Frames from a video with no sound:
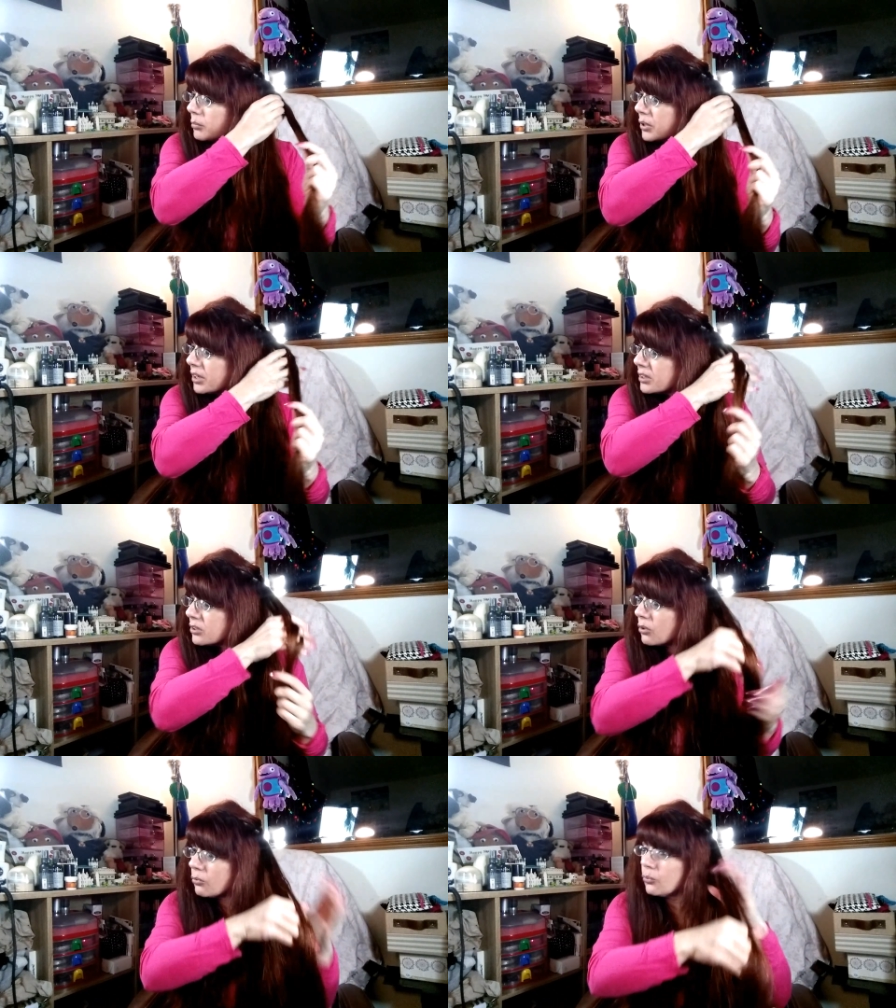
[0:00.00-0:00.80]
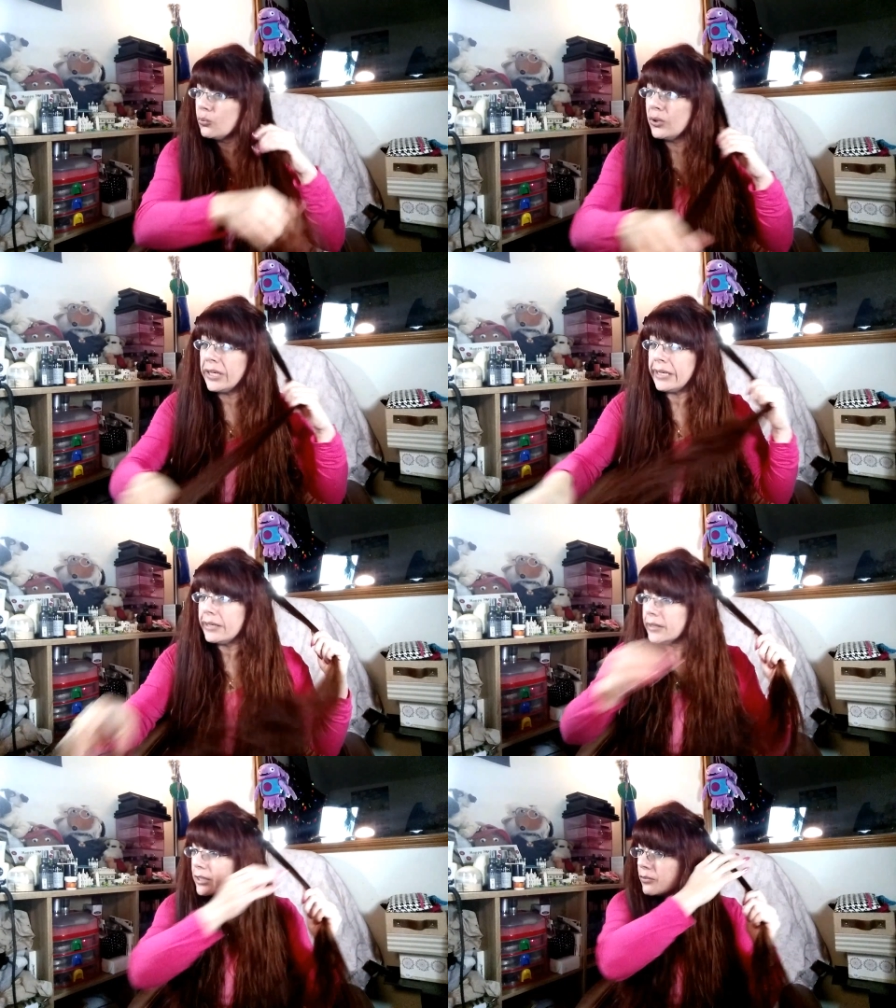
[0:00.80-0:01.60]
but he's not
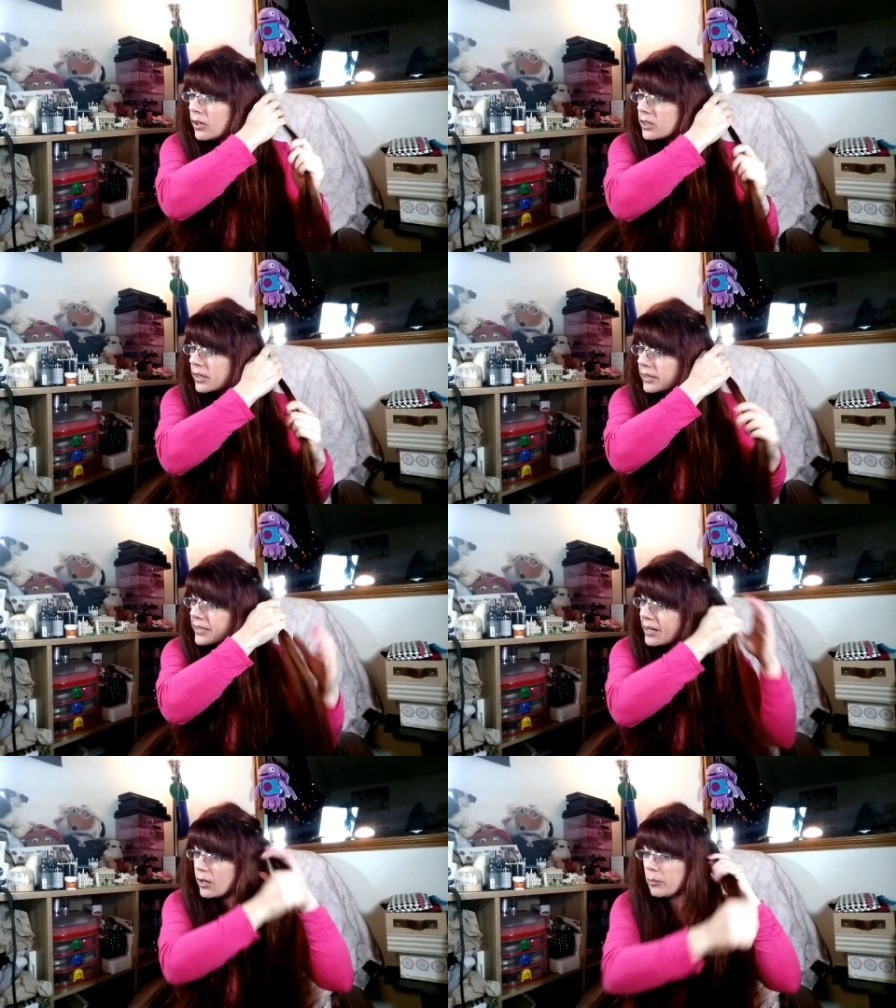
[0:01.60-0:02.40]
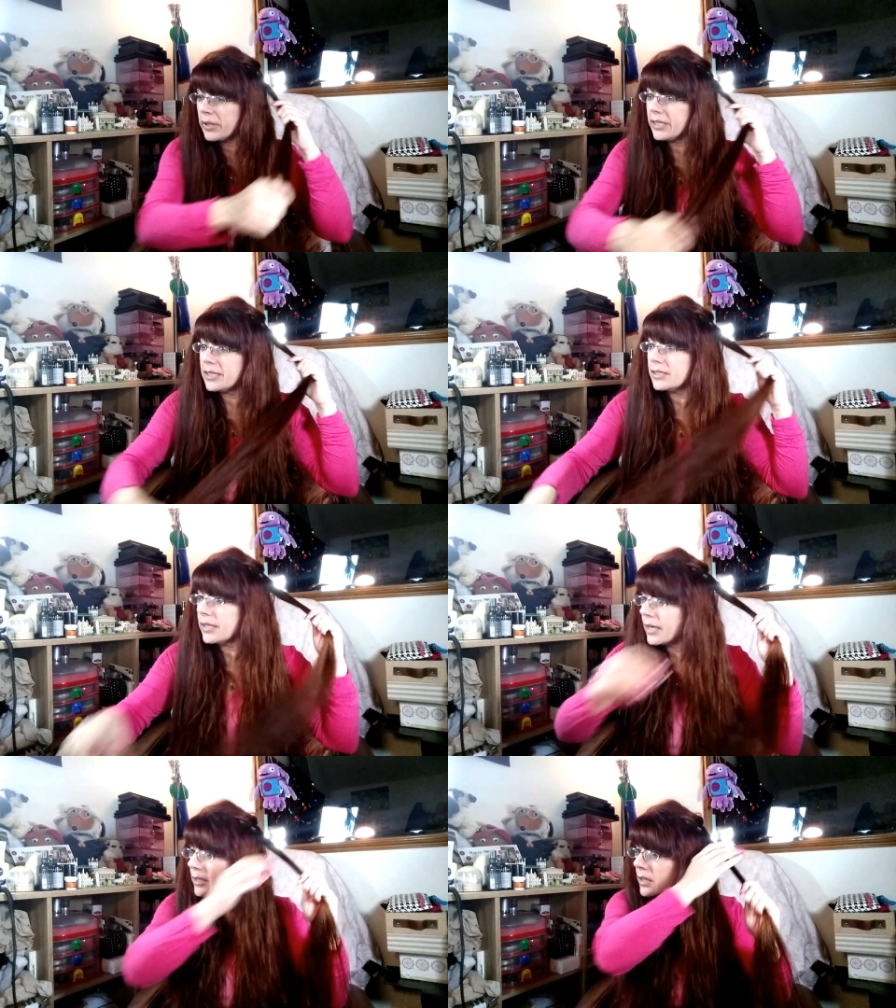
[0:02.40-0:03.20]
really, as far as I can tell, I mean, he says
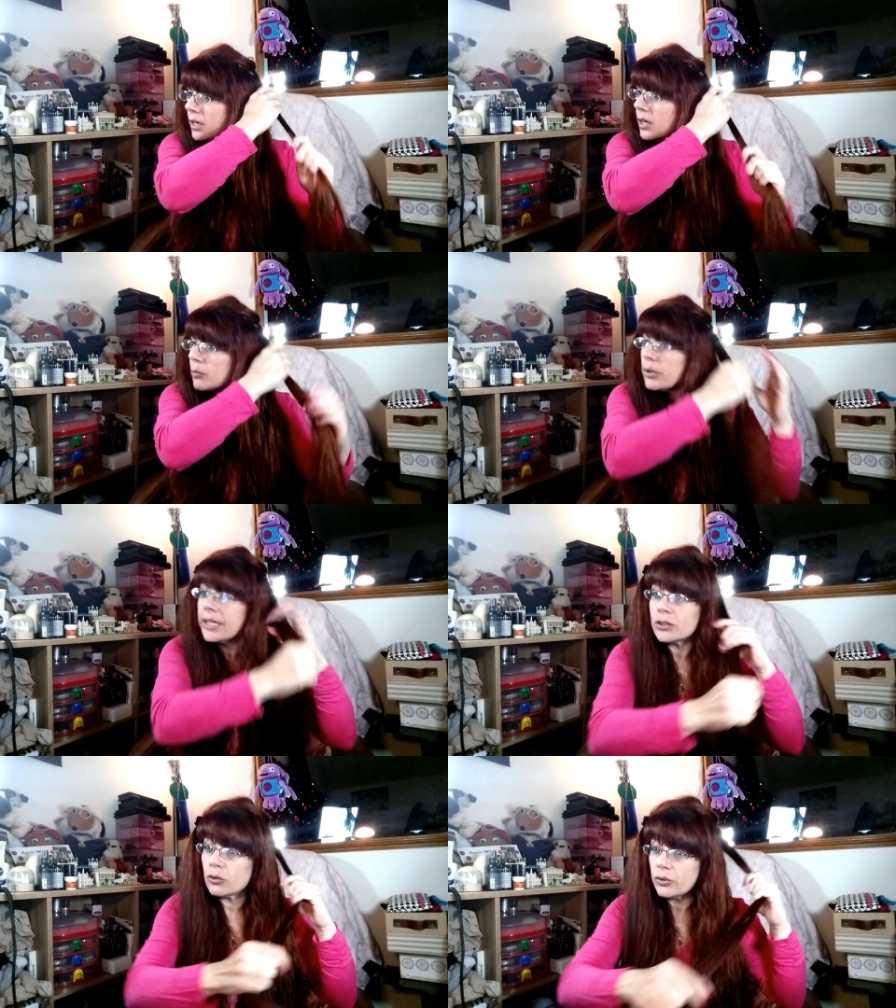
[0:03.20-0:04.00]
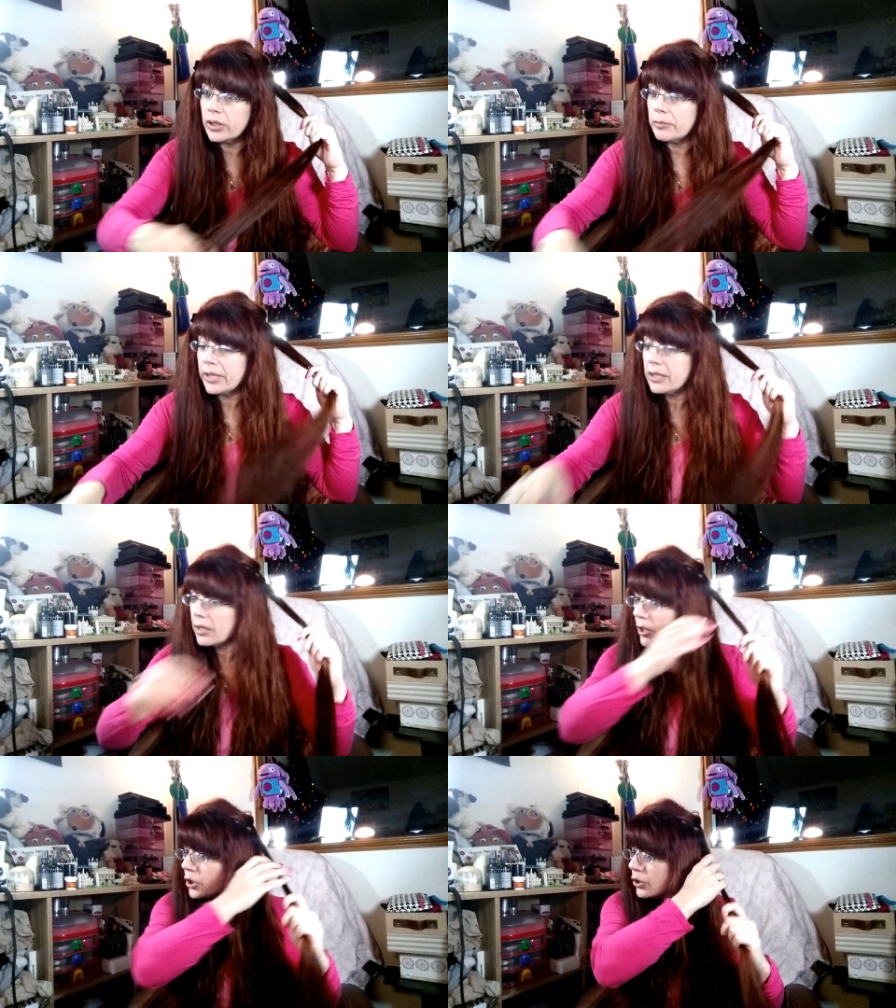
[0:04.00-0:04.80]
he has, but he's not really made
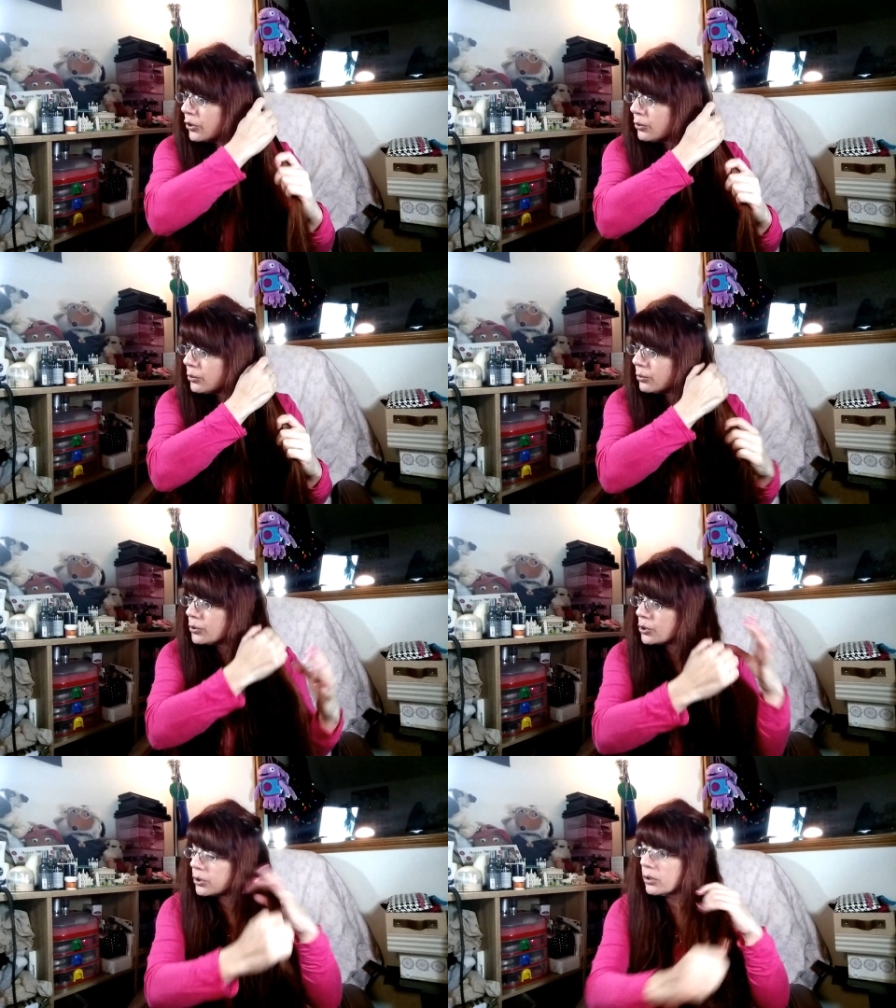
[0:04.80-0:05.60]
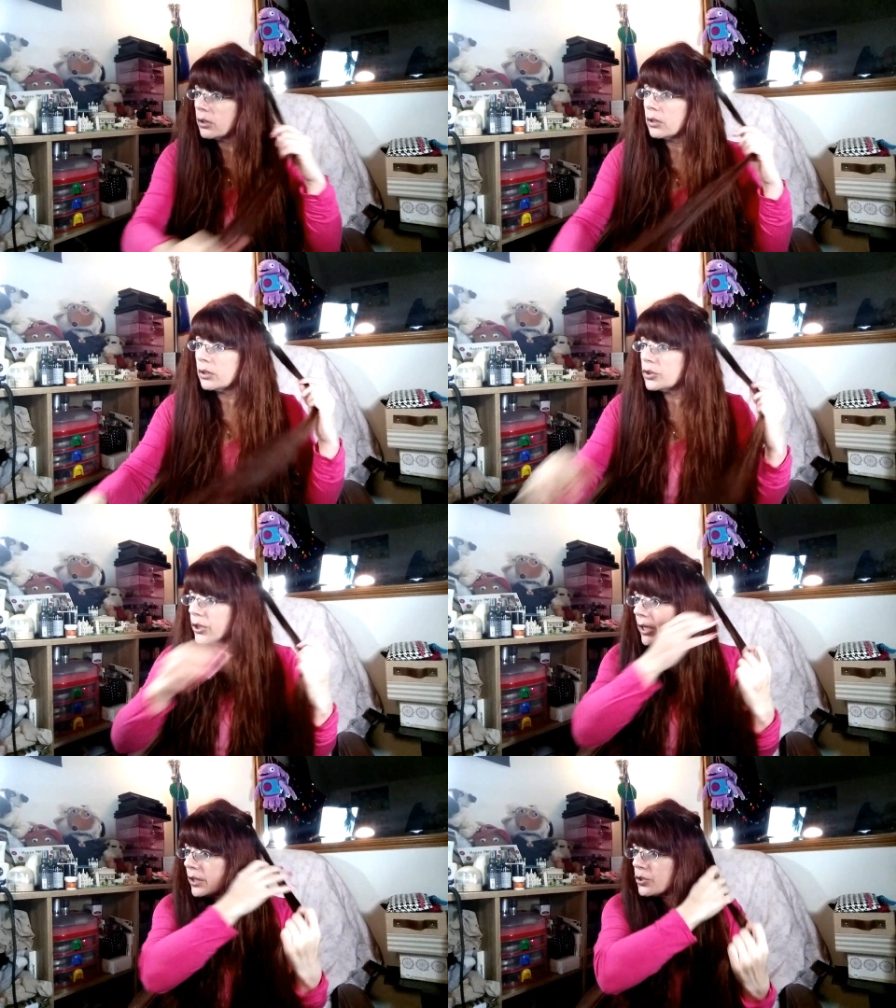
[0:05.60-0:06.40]
a huge
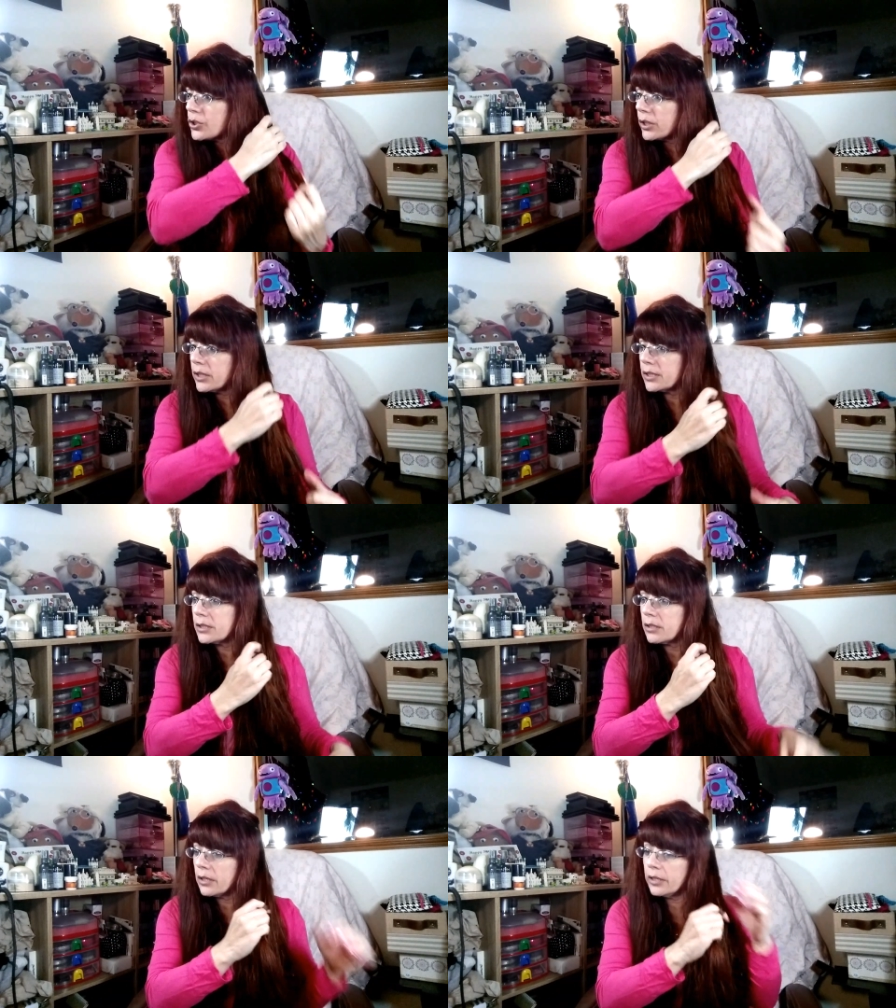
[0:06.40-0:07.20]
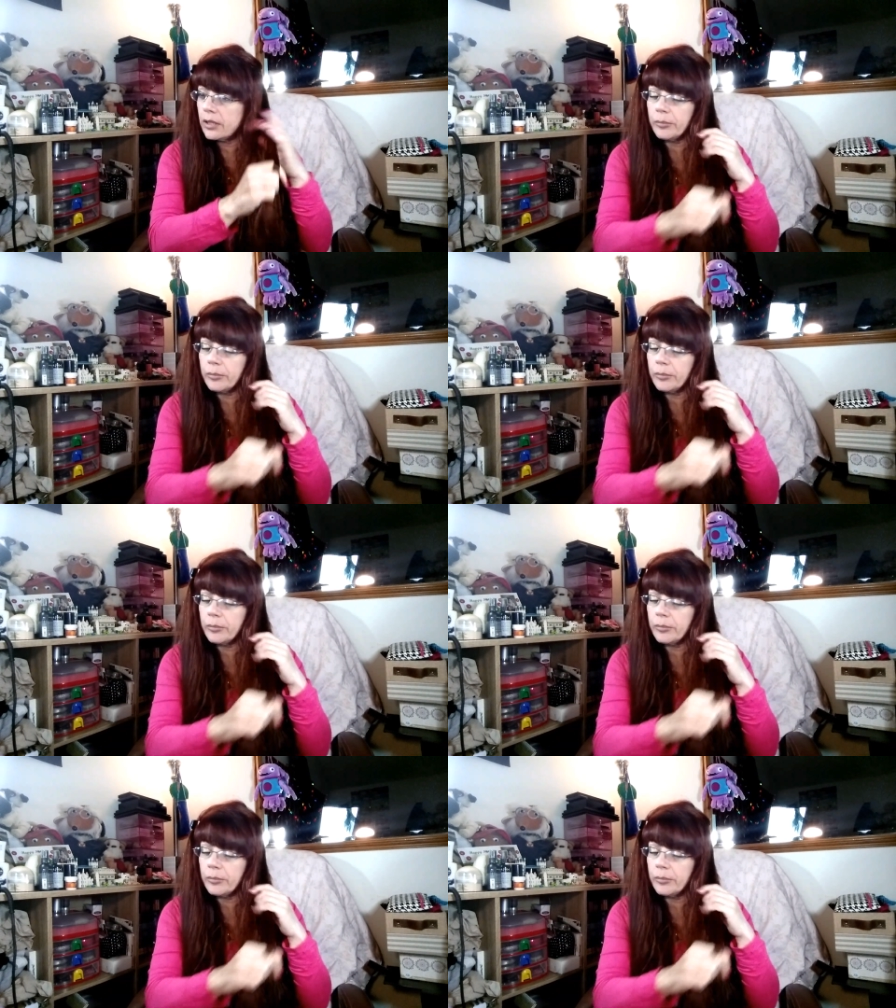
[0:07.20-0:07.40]
change in his diet.